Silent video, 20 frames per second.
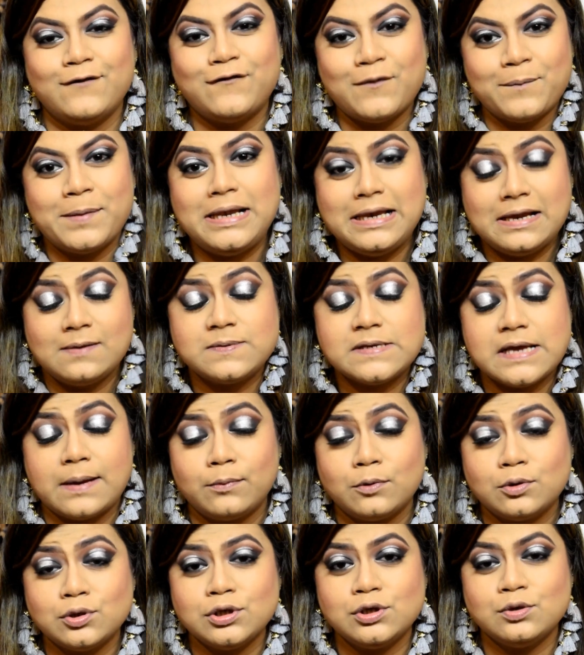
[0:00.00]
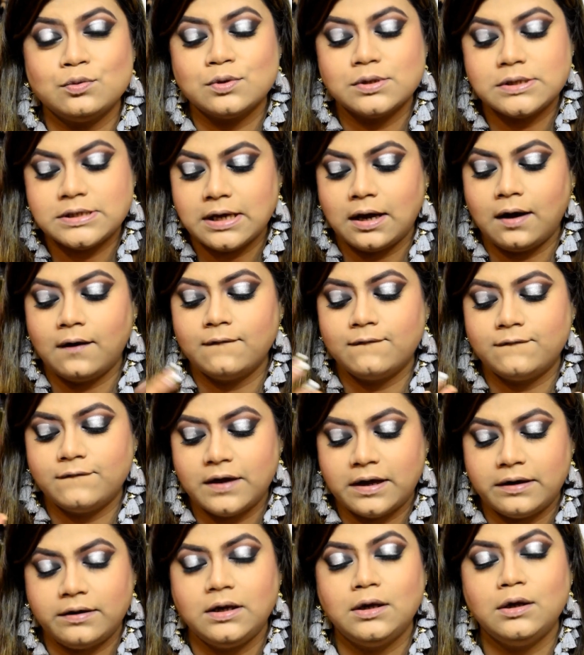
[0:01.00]
for my lips I'm going to use a
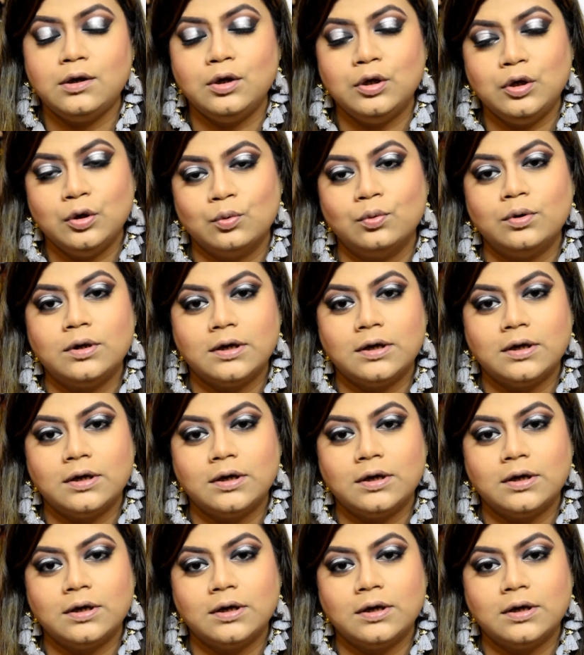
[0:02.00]
very nude